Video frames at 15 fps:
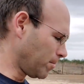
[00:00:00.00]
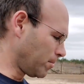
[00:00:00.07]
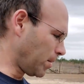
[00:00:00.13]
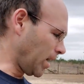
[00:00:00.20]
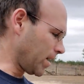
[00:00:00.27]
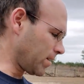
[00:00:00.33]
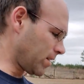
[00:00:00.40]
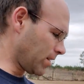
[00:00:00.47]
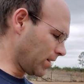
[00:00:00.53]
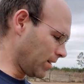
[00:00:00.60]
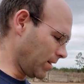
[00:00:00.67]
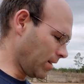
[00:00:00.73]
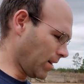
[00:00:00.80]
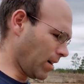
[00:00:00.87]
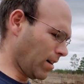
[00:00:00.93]
But,
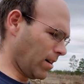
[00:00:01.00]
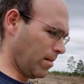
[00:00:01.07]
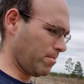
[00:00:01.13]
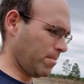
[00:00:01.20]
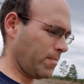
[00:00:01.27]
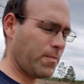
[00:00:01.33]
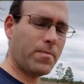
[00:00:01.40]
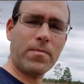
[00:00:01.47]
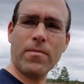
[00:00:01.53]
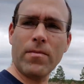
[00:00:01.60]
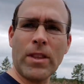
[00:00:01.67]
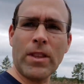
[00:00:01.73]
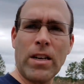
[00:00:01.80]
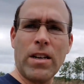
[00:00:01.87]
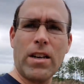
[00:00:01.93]
um,
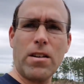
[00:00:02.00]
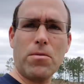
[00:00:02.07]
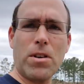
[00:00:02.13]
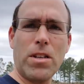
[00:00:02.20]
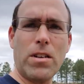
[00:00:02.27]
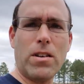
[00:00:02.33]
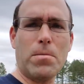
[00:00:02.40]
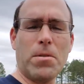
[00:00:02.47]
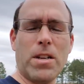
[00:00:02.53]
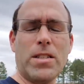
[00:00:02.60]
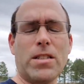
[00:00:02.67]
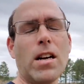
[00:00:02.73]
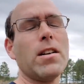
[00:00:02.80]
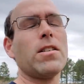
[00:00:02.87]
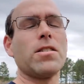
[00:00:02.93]
anyway, the
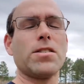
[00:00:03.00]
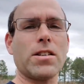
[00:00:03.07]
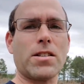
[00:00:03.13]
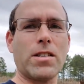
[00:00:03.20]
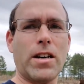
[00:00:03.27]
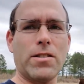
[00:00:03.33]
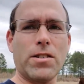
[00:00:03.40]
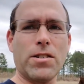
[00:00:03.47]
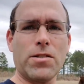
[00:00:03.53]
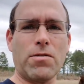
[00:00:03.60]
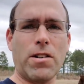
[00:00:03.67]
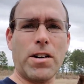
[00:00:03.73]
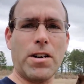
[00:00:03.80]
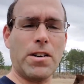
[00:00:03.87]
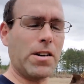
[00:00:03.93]
airplane's under six ounces
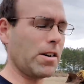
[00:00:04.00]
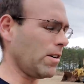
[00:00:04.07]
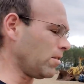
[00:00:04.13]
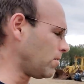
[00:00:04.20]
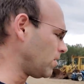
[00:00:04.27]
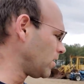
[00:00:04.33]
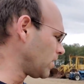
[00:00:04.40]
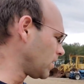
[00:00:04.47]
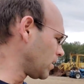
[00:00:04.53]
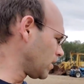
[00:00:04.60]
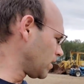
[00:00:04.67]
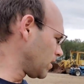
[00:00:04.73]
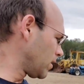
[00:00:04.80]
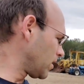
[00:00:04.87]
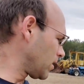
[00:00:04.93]
ready to go.
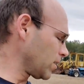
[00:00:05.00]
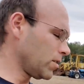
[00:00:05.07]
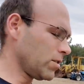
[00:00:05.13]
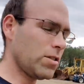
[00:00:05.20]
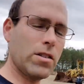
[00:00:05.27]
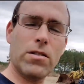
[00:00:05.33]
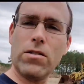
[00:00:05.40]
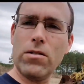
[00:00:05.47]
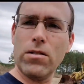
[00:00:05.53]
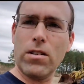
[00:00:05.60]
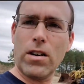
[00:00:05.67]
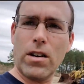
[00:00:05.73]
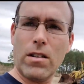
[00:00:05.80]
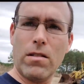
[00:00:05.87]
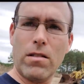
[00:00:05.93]
And in general,
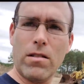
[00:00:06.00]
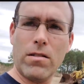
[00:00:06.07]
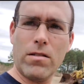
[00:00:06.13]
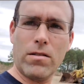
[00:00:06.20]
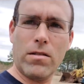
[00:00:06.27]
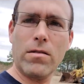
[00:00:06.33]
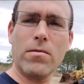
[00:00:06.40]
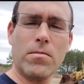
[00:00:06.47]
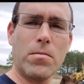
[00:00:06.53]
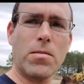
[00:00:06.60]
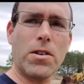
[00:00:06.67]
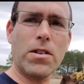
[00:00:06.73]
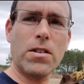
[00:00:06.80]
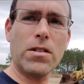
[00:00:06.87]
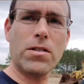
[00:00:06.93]
uh,
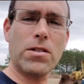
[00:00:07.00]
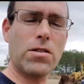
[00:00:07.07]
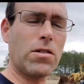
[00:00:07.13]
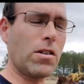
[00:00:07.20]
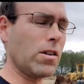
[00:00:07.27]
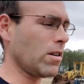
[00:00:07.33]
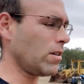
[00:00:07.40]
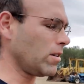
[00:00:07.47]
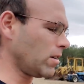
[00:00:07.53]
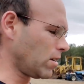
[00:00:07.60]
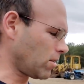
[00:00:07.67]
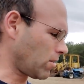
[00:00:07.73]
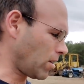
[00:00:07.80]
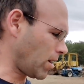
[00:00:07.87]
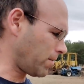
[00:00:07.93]
pretty good strong
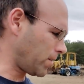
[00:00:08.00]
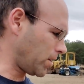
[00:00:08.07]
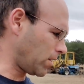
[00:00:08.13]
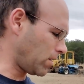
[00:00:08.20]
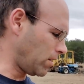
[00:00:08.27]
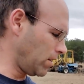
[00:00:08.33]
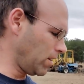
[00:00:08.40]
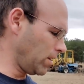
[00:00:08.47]
aircraft here.